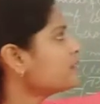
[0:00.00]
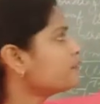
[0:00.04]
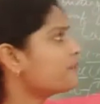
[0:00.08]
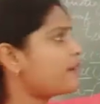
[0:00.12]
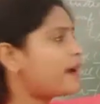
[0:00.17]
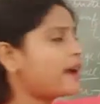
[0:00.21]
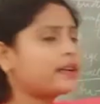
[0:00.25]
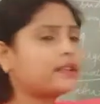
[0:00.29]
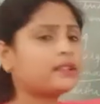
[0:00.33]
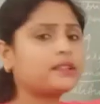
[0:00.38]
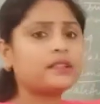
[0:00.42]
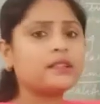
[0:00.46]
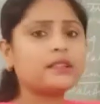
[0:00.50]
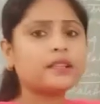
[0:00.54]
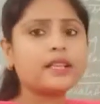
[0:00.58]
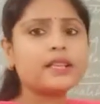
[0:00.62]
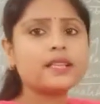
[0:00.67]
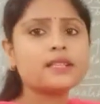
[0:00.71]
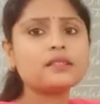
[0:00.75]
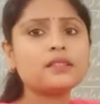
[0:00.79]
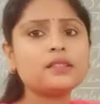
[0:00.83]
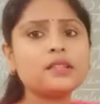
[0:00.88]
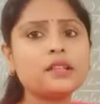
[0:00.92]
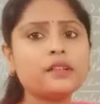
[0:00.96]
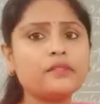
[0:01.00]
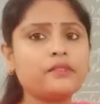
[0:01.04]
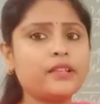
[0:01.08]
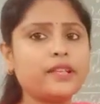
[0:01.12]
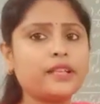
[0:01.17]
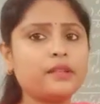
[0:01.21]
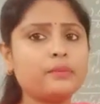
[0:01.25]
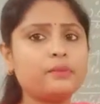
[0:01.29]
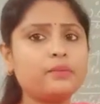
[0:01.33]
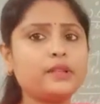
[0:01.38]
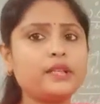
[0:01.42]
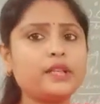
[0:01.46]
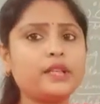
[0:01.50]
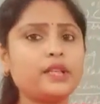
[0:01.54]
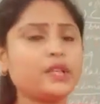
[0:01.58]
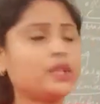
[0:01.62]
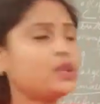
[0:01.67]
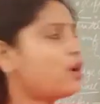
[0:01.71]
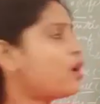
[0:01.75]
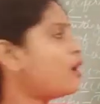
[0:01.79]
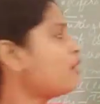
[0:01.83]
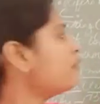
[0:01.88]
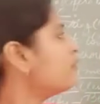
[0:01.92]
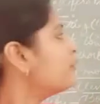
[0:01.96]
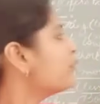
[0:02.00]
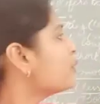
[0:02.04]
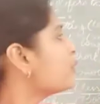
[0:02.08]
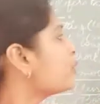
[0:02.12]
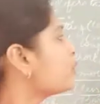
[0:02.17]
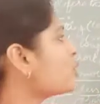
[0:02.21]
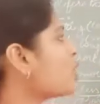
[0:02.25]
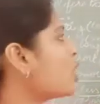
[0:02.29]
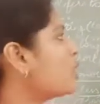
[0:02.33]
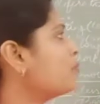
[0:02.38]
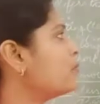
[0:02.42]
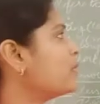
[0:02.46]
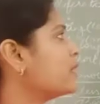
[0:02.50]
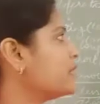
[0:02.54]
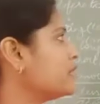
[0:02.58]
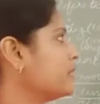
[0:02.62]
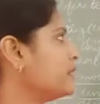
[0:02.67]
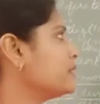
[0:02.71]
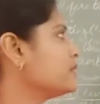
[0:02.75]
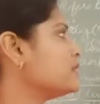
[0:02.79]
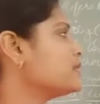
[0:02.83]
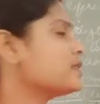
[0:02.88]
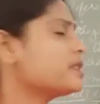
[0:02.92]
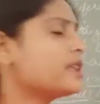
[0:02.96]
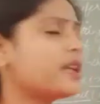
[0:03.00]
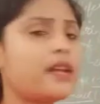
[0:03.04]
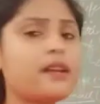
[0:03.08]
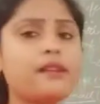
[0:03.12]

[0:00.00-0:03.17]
factor is the availability of raw materials.